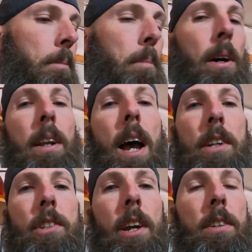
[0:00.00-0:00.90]
But
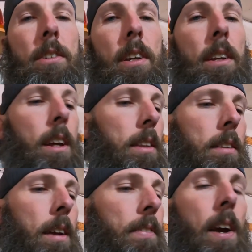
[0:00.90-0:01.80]
I changed it.
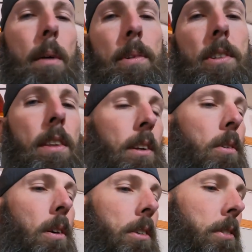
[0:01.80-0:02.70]
I forgot how much the thing
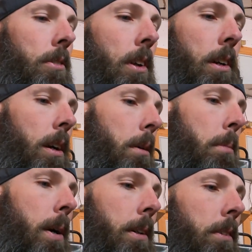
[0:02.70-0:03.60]
cost. It was under
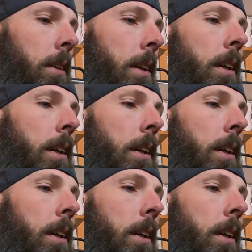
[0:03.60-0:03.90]
$100.